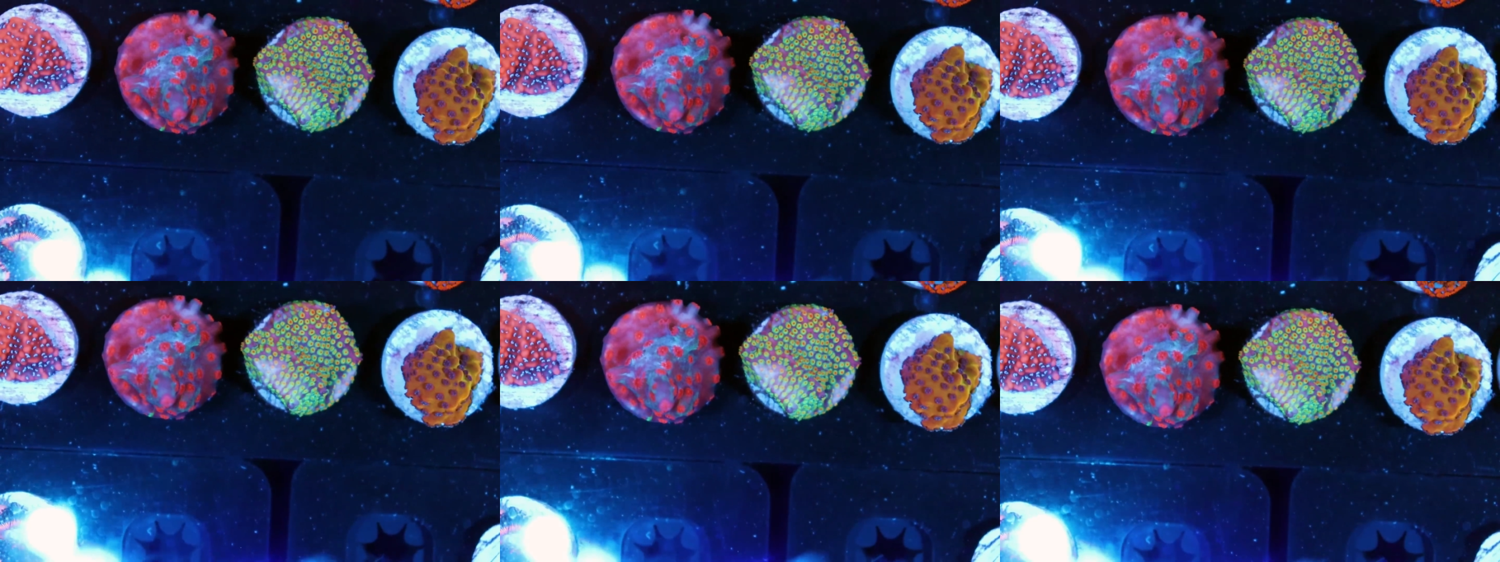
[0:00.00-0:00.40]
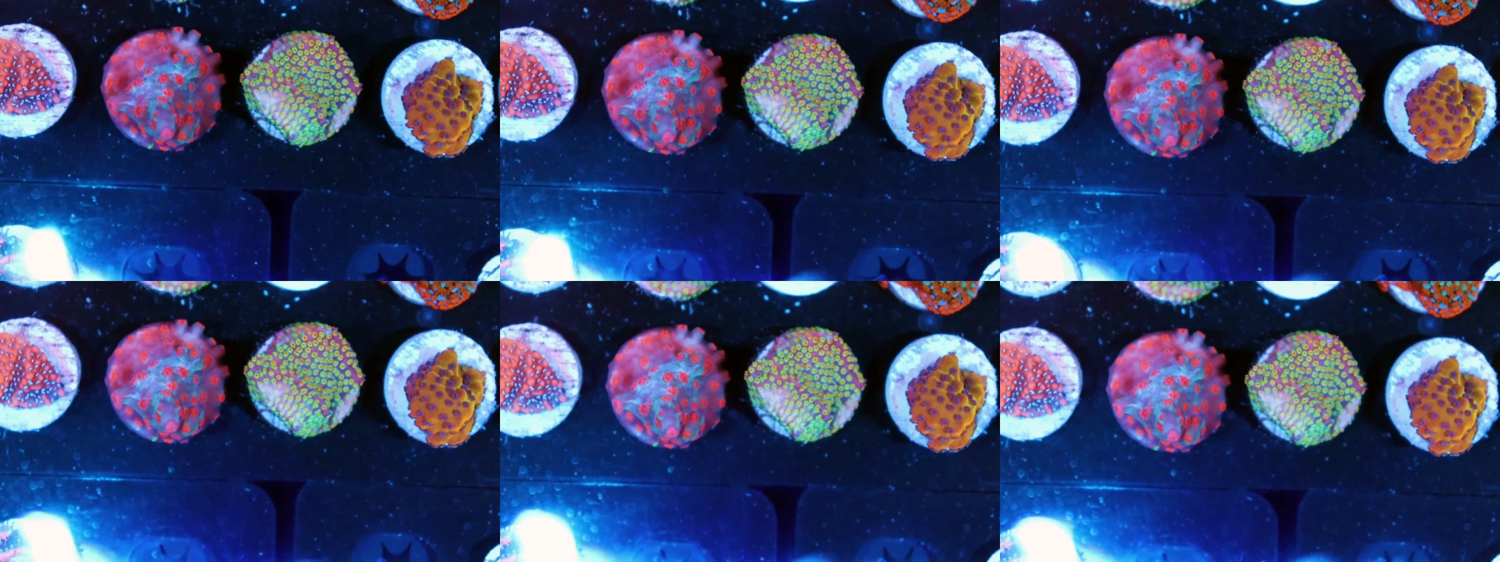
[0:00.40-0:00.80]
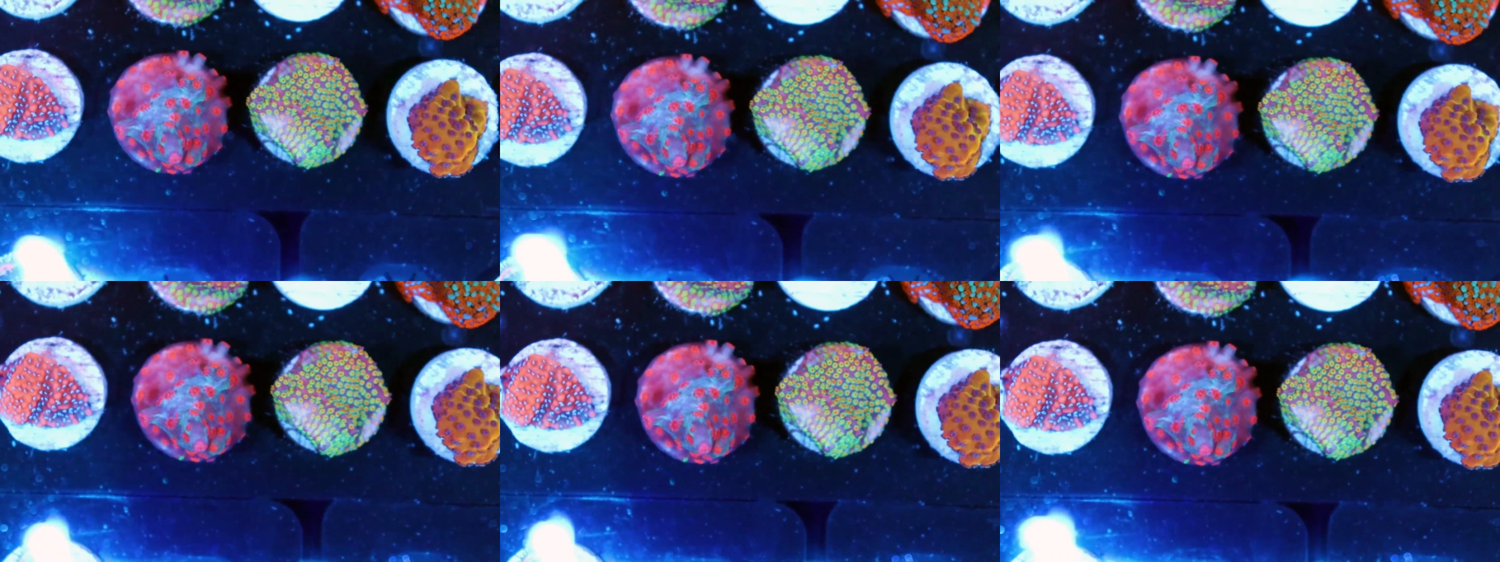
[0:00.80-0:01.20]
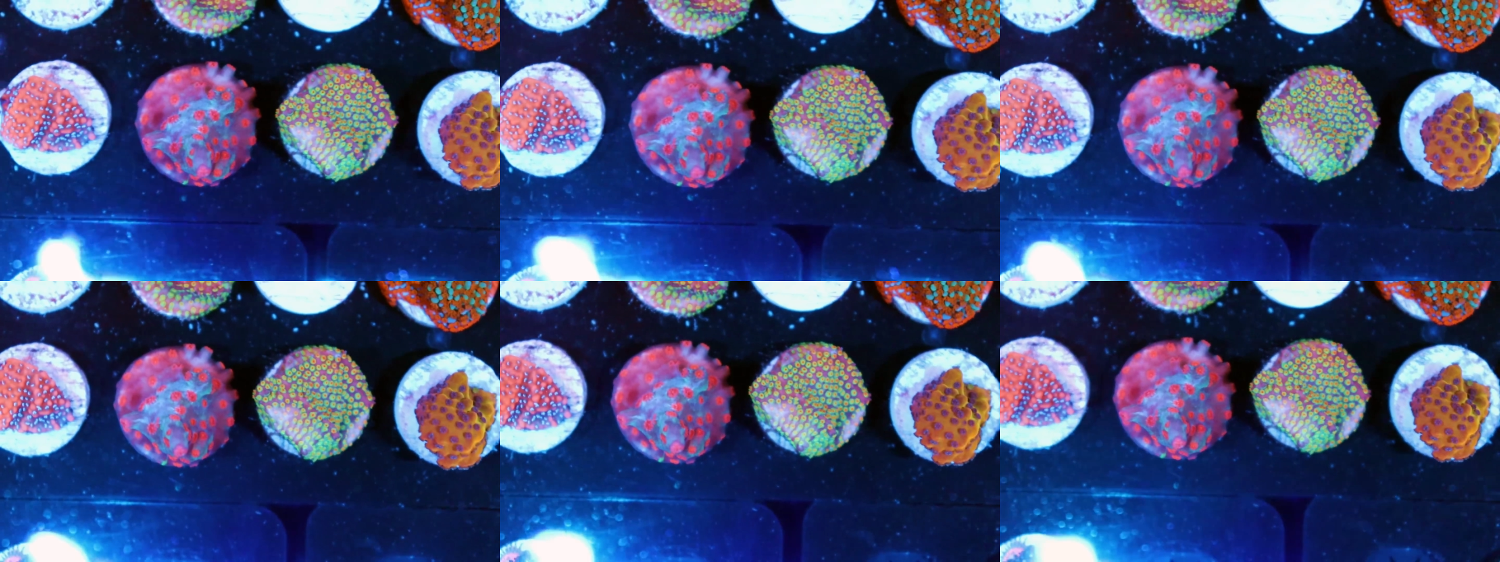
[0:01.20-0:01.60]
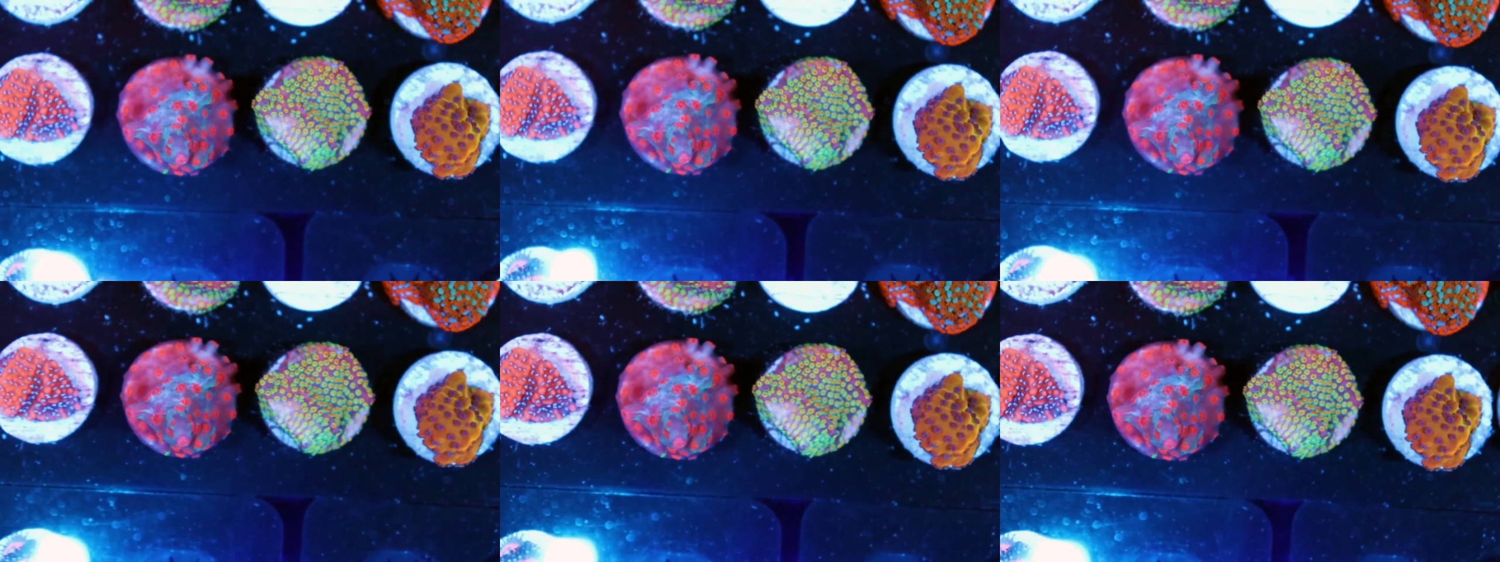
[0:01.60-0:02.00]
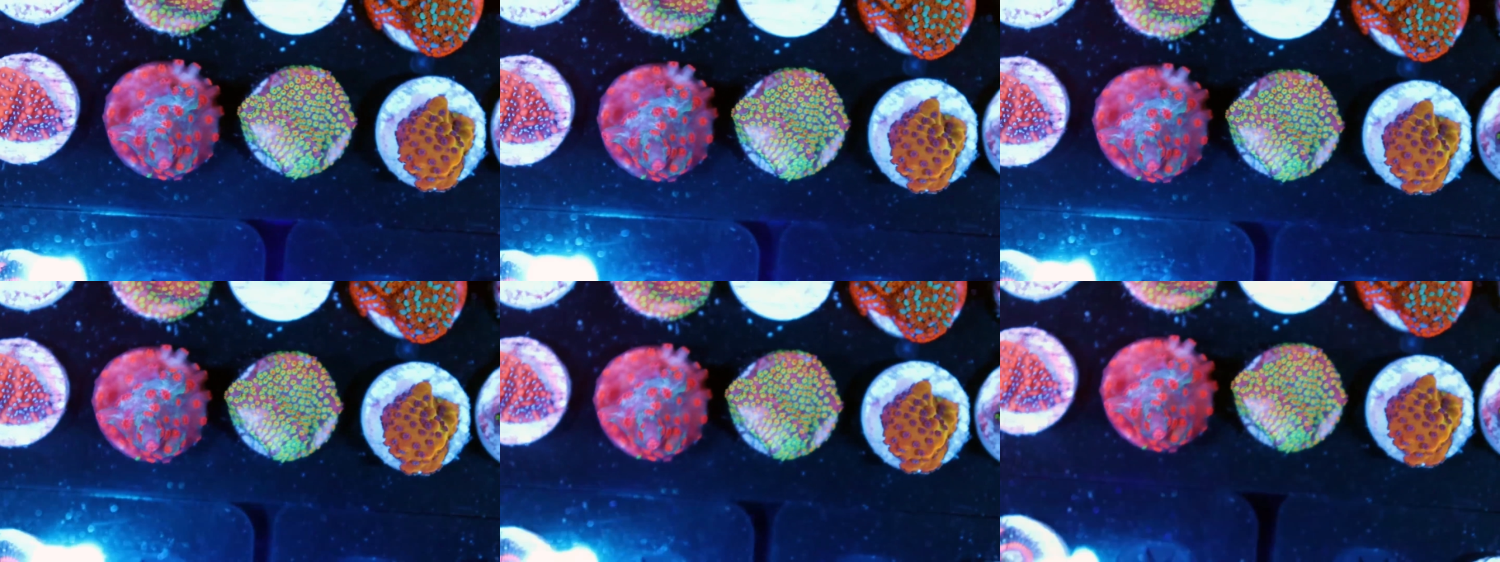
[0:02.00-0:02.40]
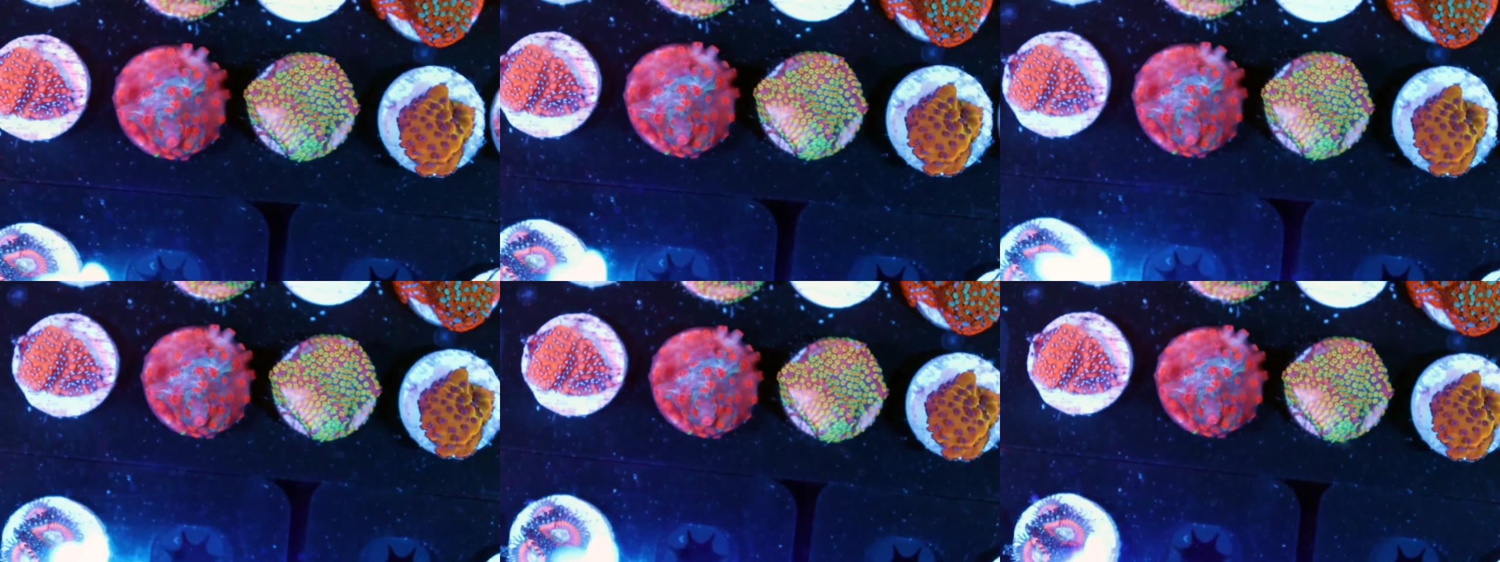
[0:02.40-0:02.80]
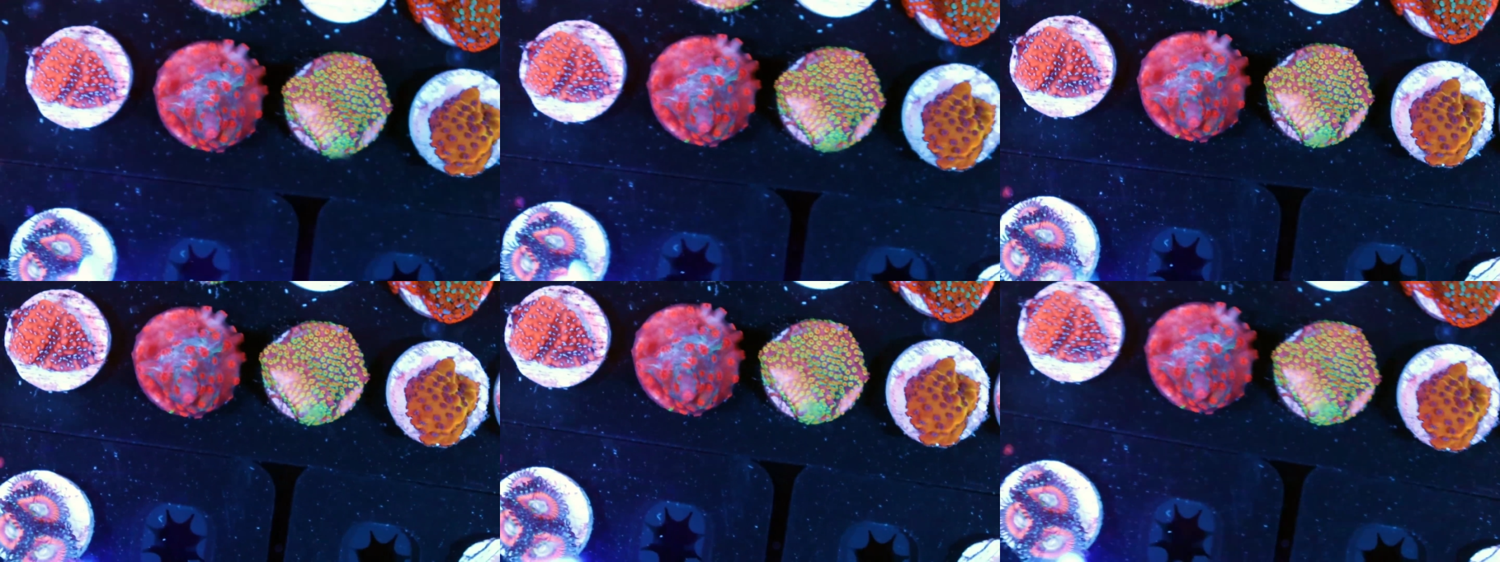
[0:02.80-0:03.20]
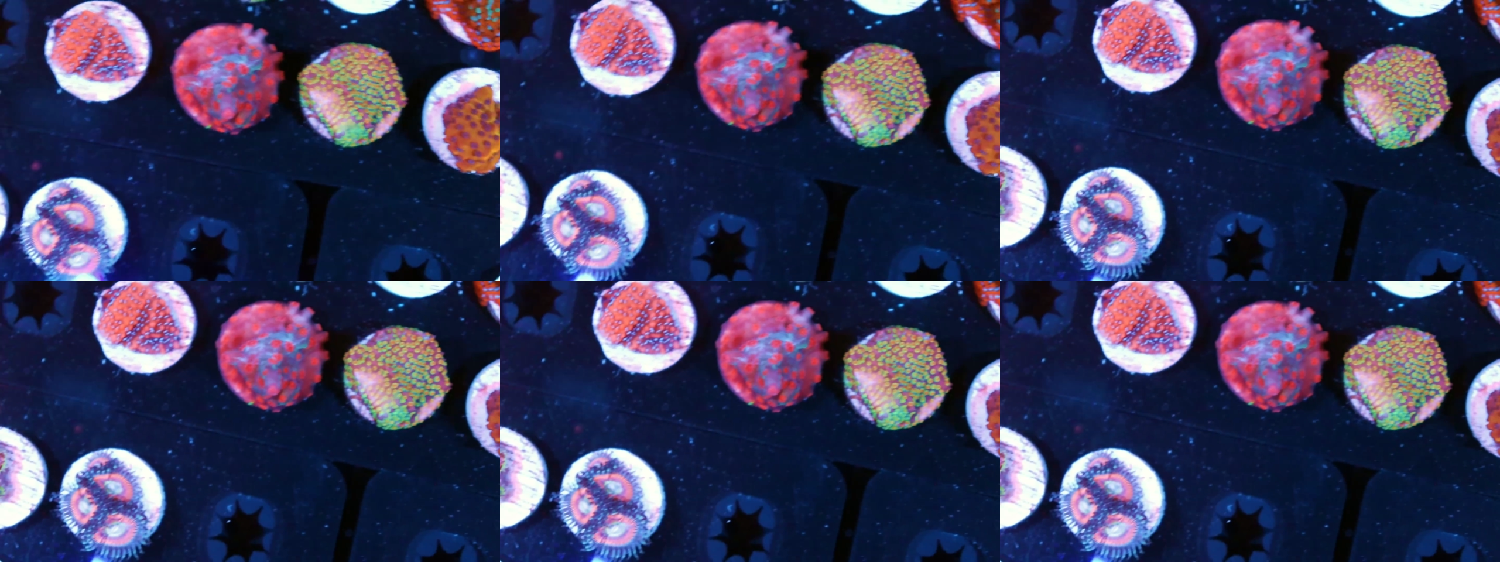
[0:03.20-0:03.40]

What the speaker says: Nobody's mouth can be seen.